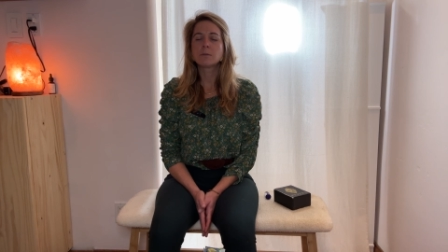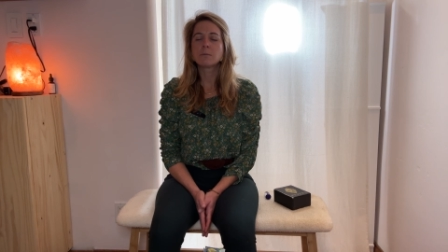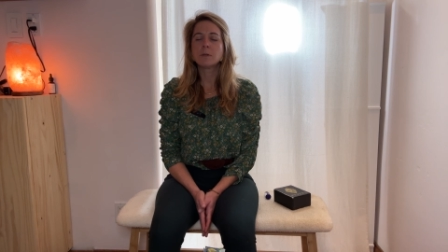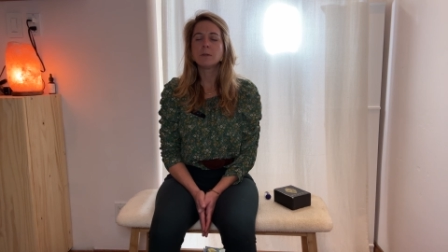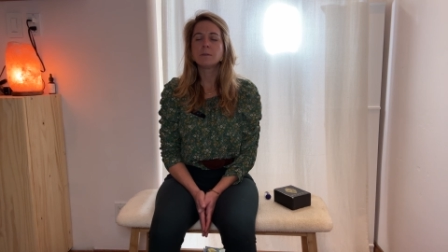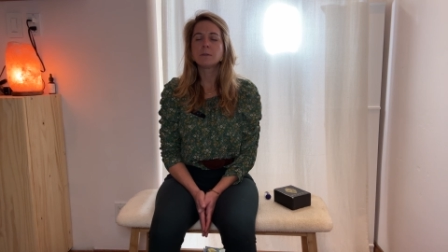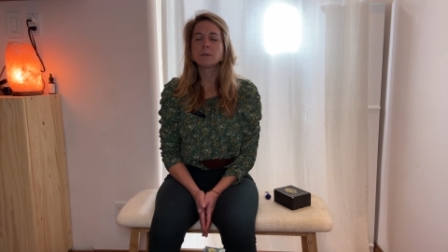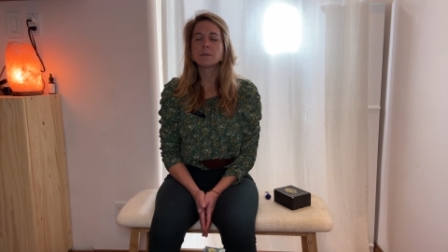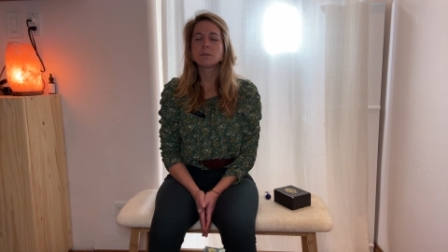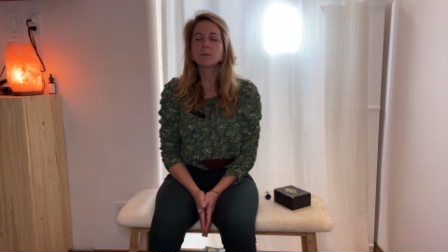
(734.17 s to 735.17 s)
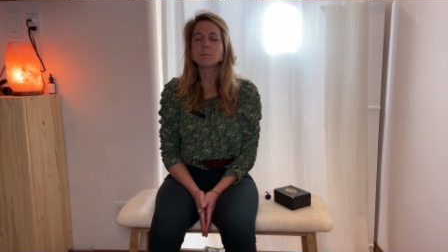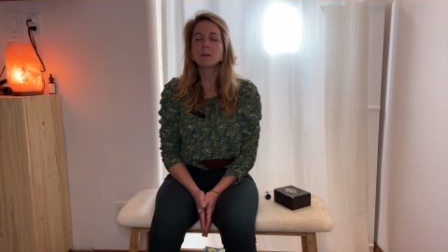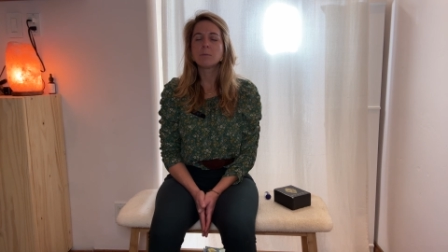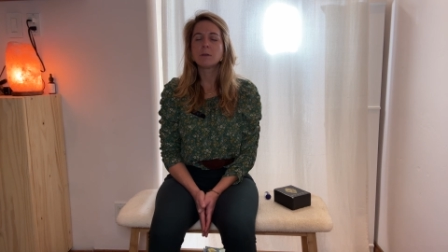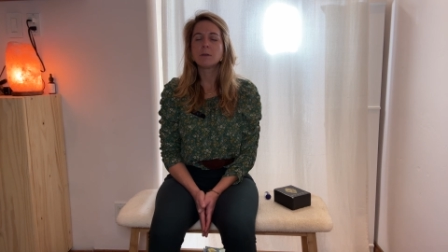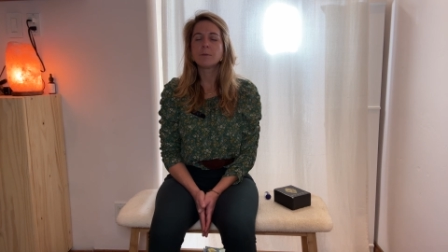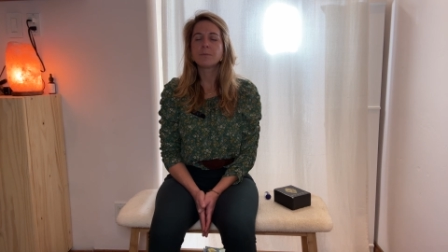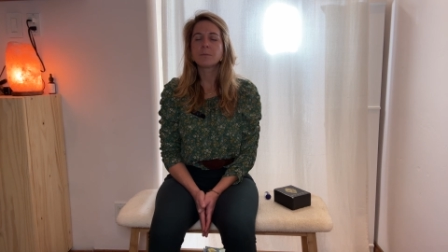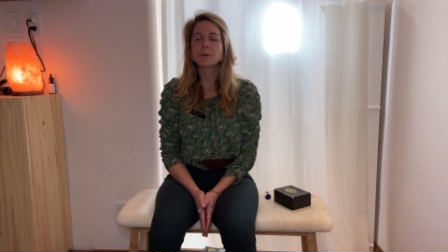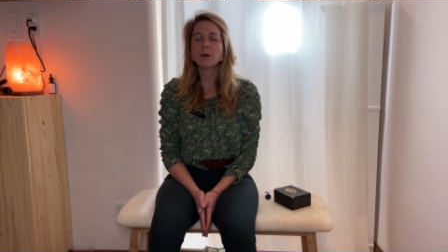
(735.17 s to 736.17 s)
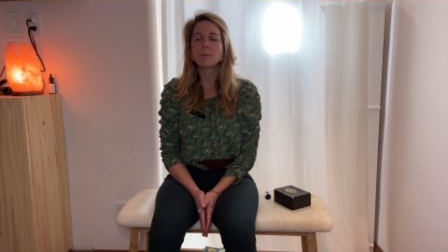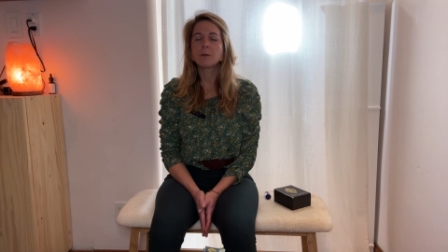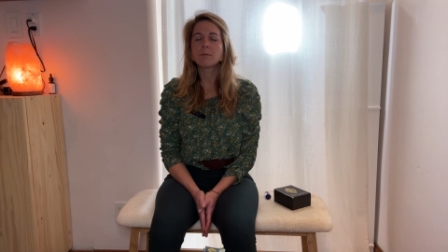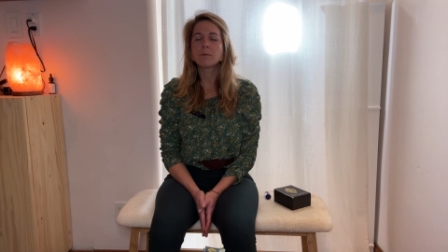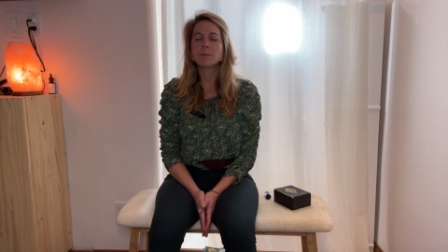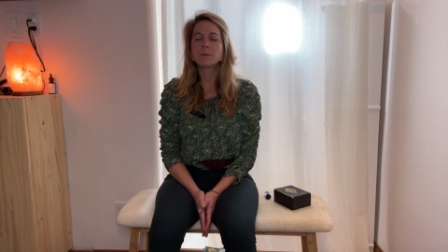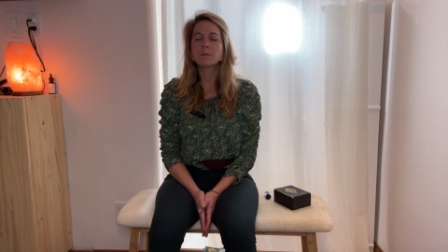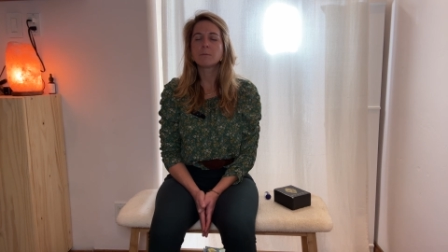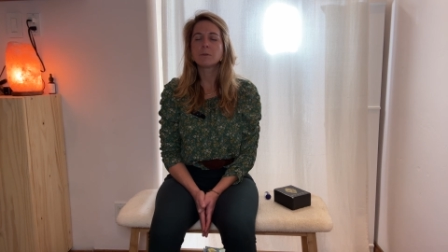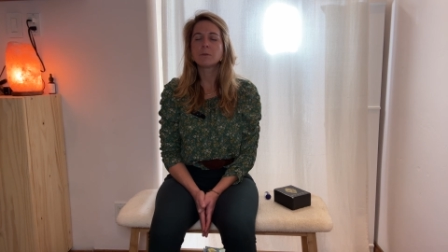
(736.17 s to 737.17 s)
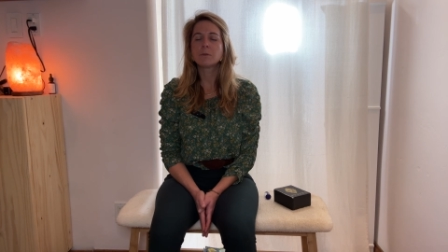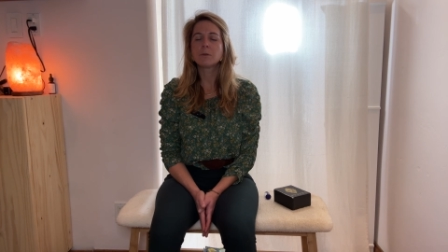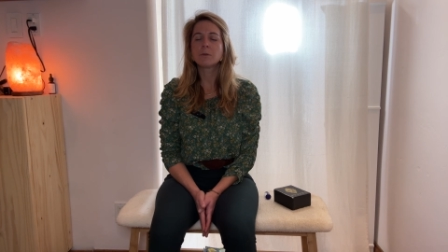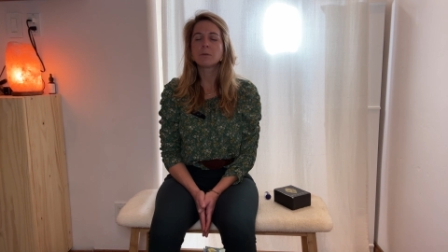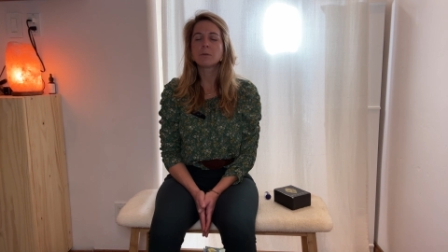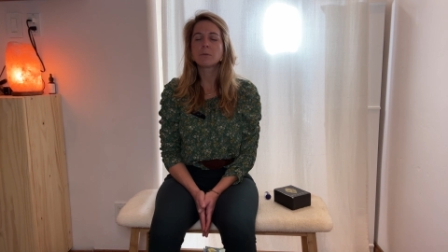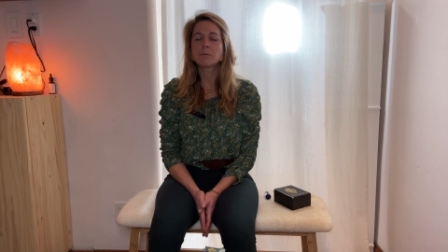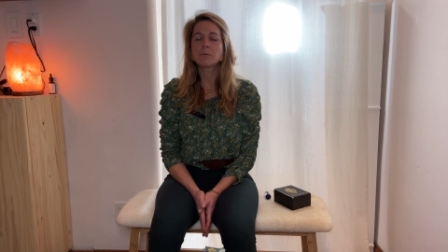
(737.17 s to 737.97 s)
or weeds that still may be coming from this winter earth.